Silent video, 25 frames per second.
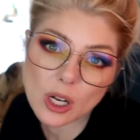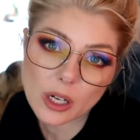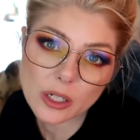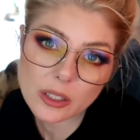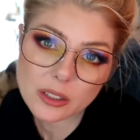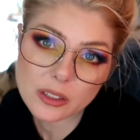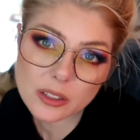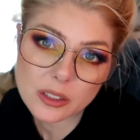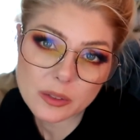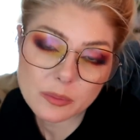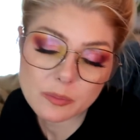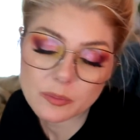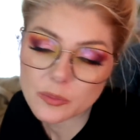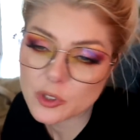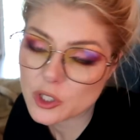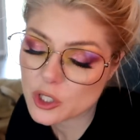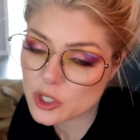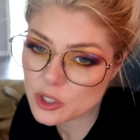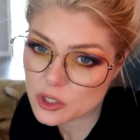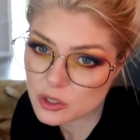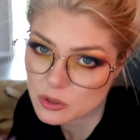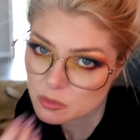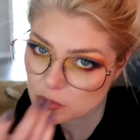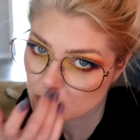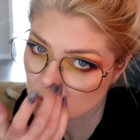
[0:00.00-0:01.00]
tired.
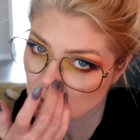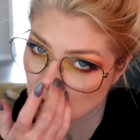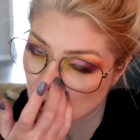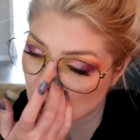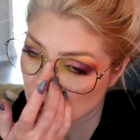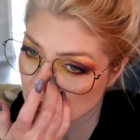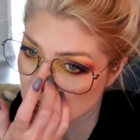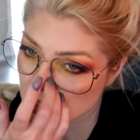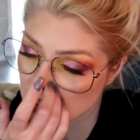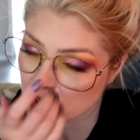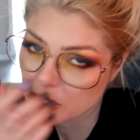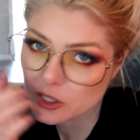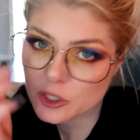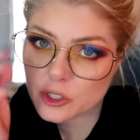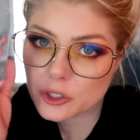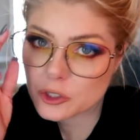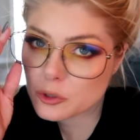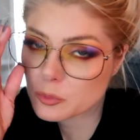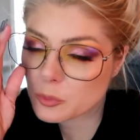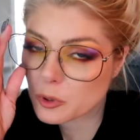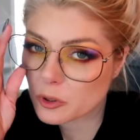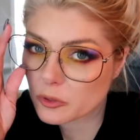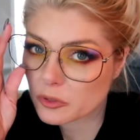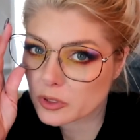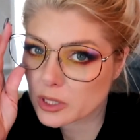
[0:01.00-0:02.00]
She's honestly,
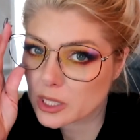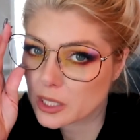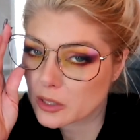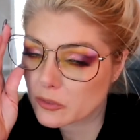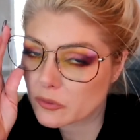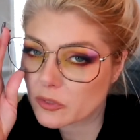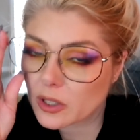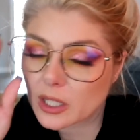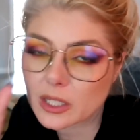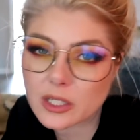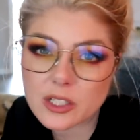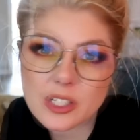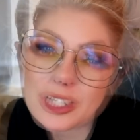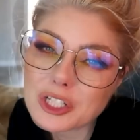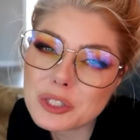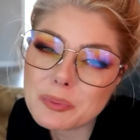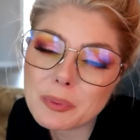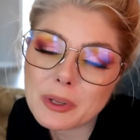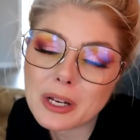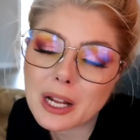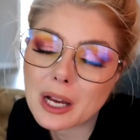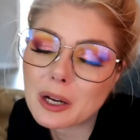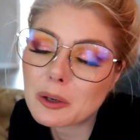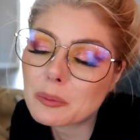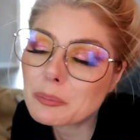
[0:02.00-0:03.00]
she's perfectly fine. She's
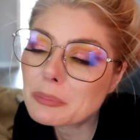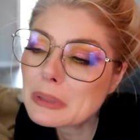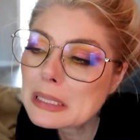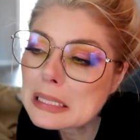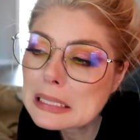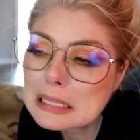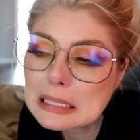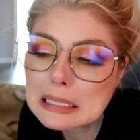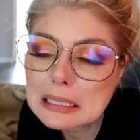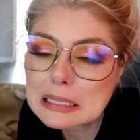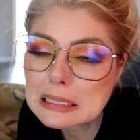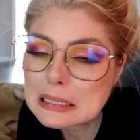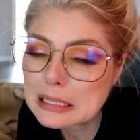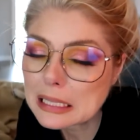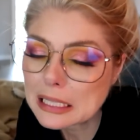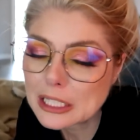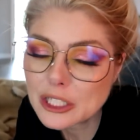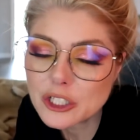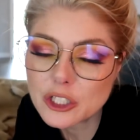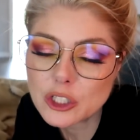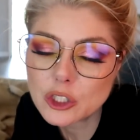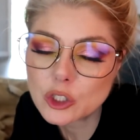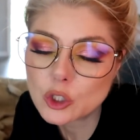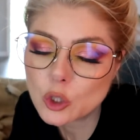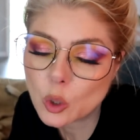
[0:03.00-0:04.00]
been out peeing,
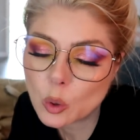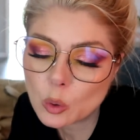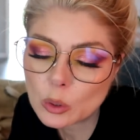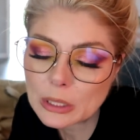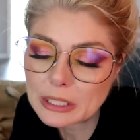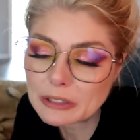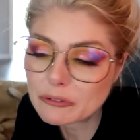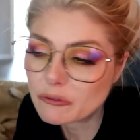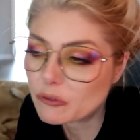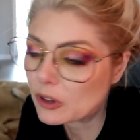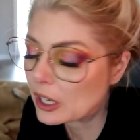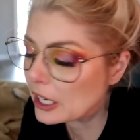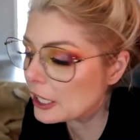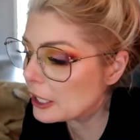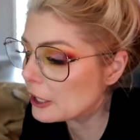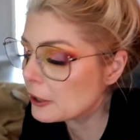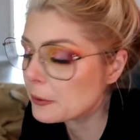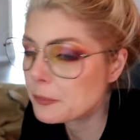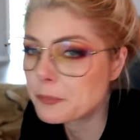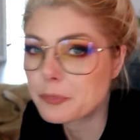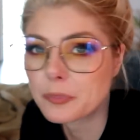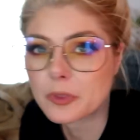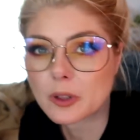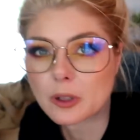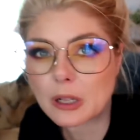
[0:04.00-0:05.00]
like she's totally fine.